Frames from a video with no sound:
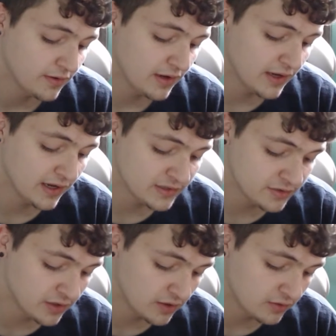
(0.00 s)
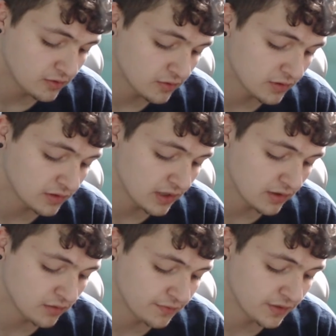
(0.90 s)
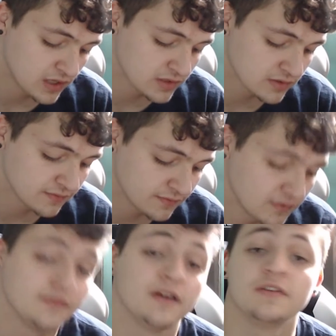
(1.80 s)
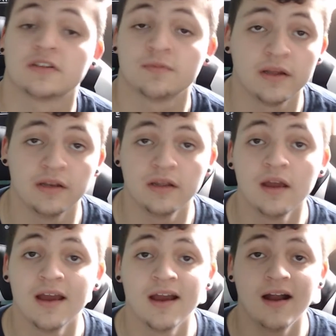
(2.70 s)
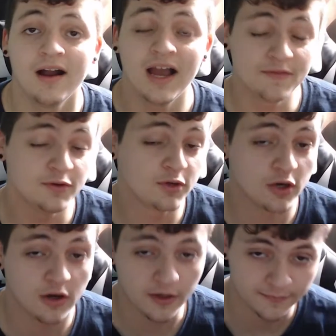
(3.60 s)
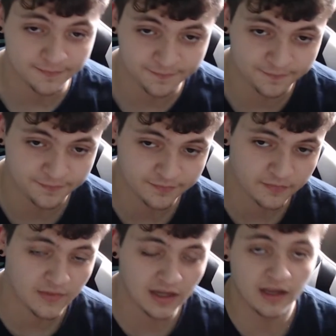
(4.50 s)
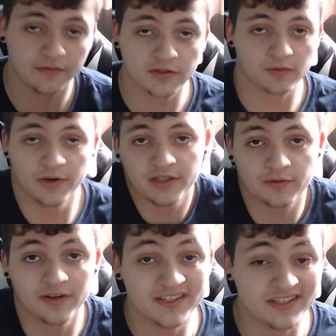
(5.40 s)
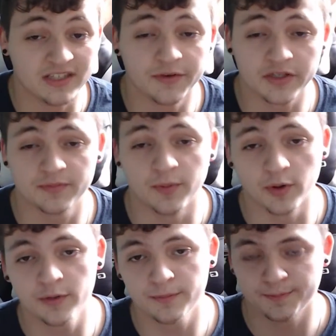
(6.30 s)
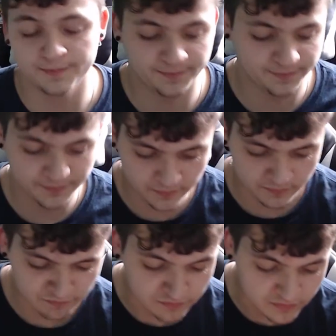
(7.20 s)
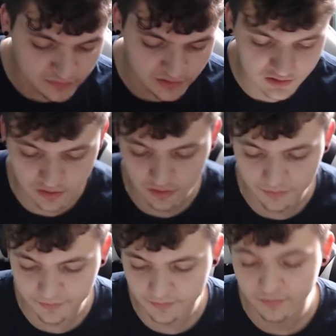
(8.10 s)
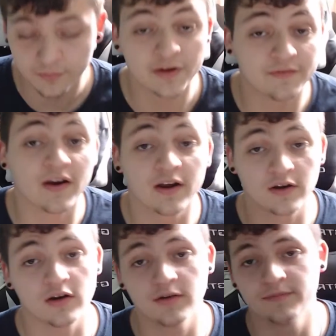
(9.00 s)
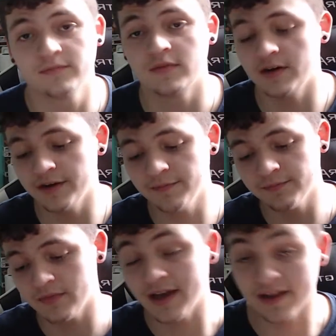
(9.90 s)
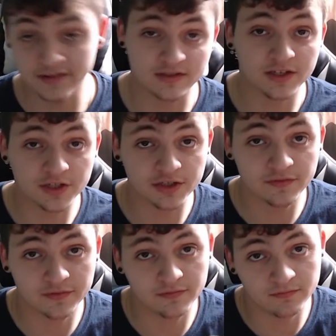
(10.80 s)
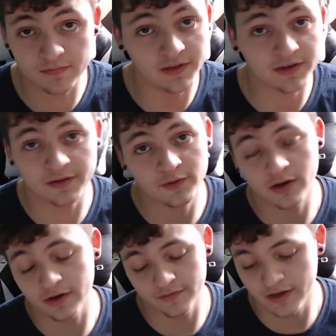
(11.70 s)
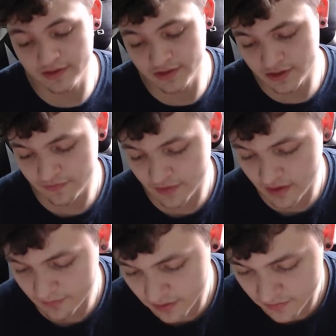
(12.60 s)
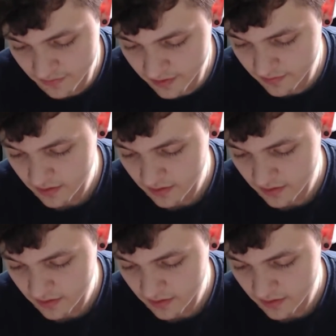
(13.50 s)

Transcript: as you know, or I don't know if you guys have, if I've explained it, I have a new car. I have a 2020 Civic Sport. So pretty fire car. All right, and it's a stick shift. Didn't even know I could find a stick shift in that, but it's fine.